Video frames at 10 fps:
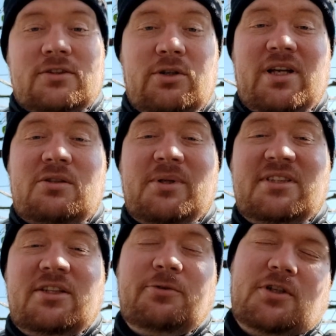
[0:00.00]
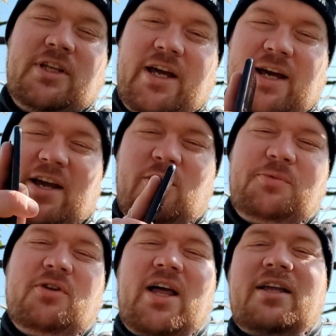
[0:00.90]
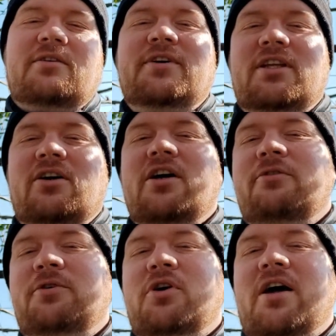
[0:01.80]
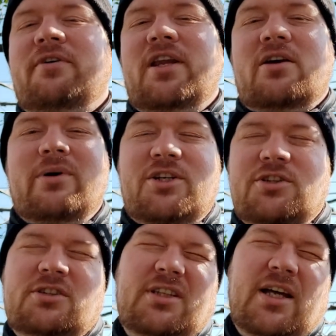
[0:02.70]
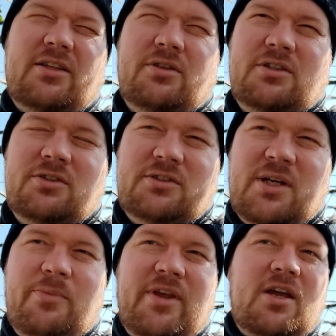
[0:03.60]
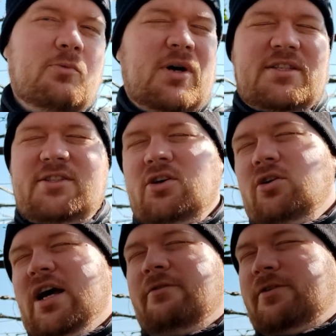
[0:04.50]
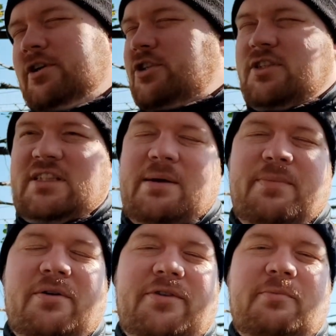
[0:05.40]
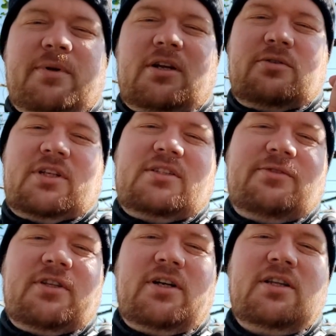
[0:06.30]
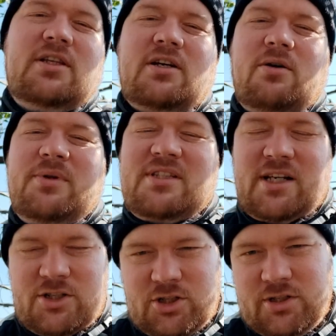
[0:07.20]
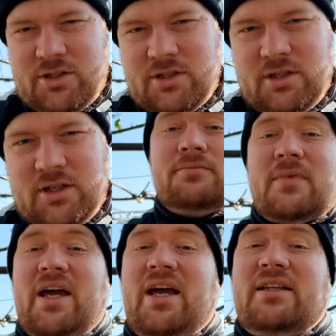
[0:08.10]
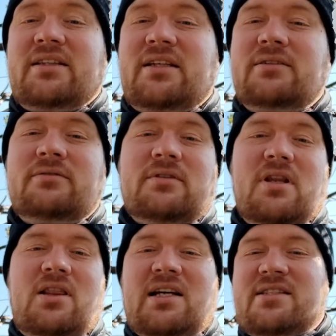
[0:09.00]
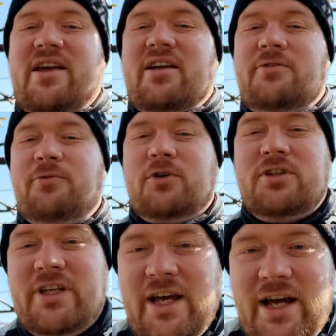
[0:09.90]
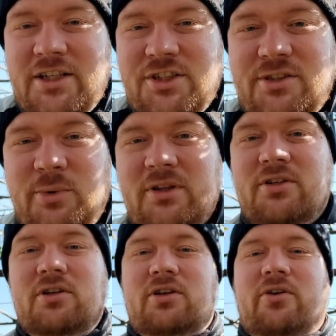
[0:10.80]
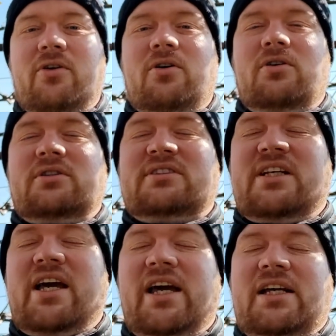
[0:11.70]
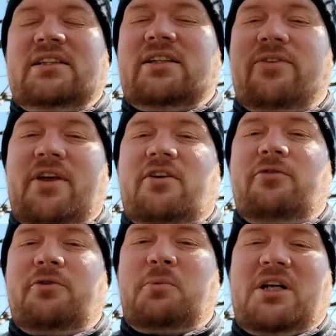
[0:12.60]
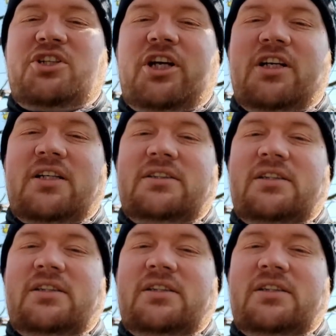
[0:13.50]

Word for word: So that was it for today. I hope you liked the video. If you have any questions, did not understood something whatsoever, just type everything below this video in the comment section. And last thing for today, I just want to say thank you for watching.